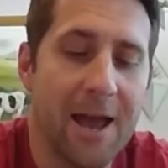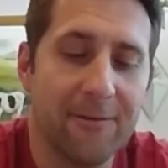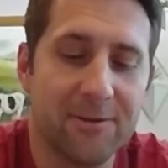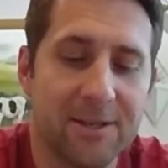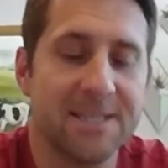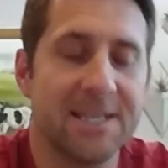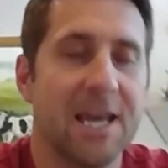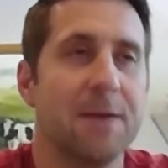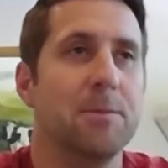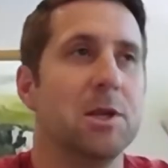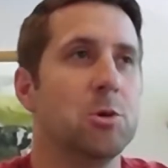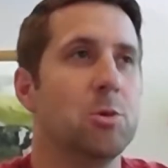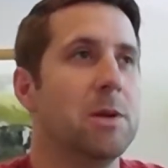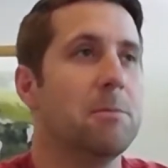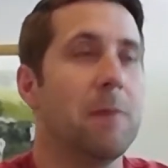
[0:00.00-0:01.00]
to say,
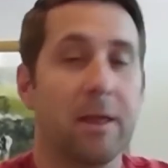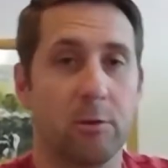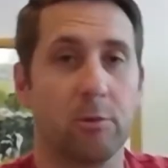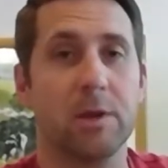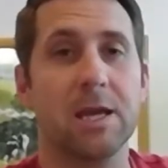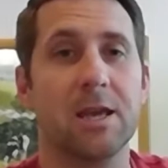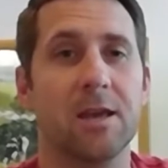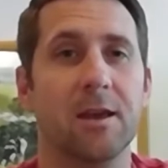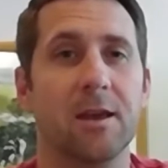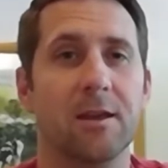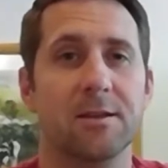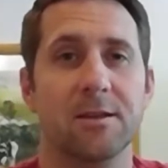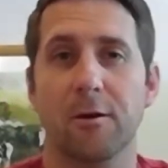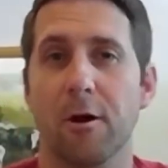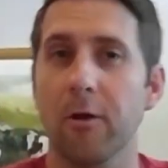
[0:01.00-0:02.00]
between my 3
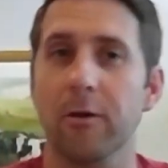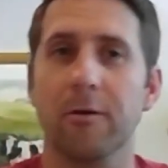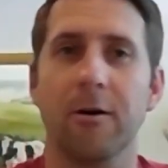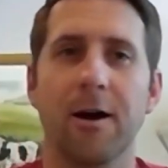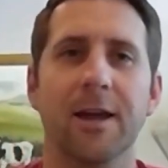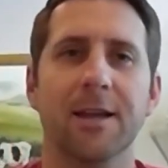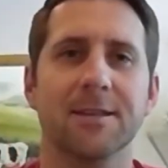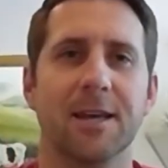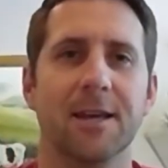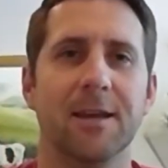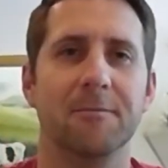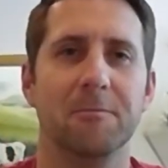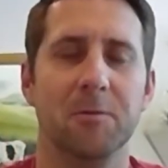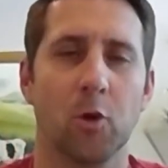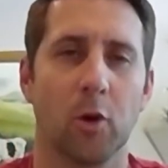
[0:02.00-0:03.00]
kids and all the clients I
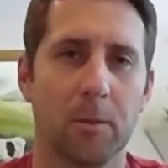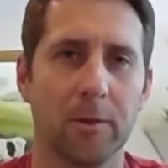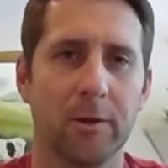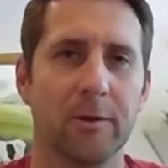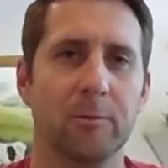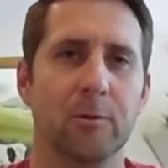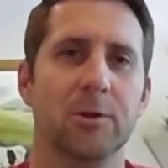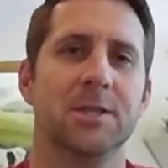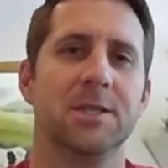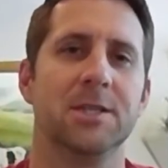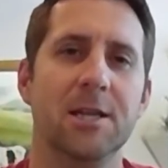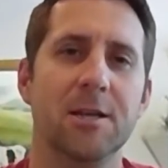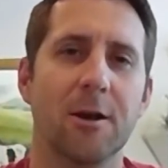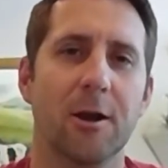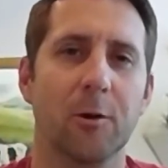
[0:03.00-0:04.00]
normally will
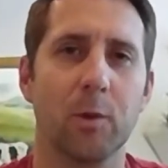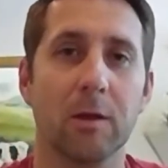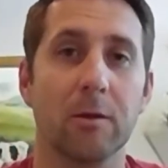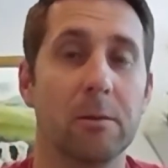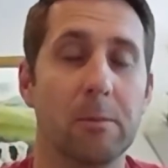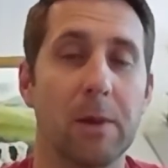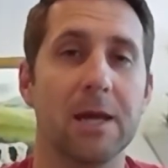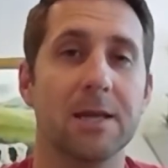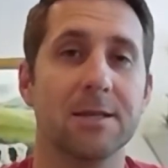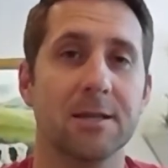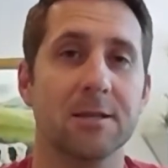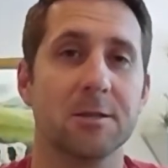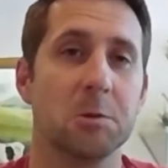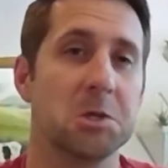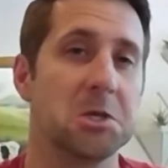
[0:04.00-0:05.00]
see on a weekly
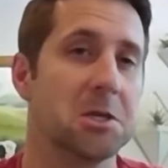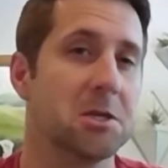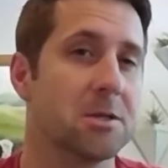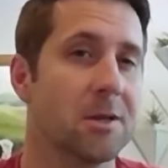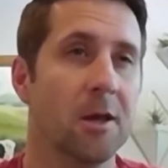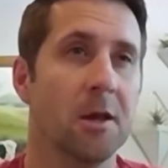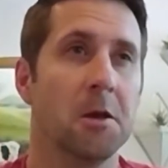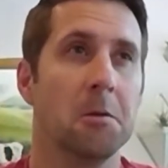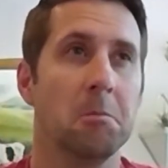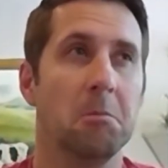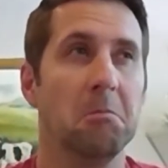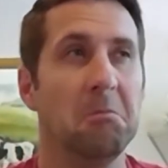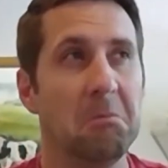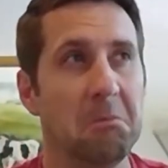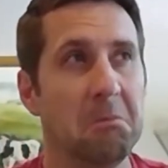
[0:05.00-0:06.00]
basis, which is
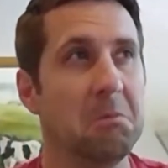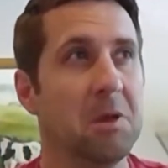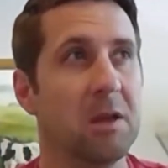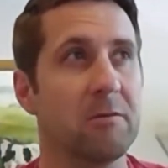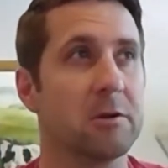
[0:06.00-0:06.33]
give or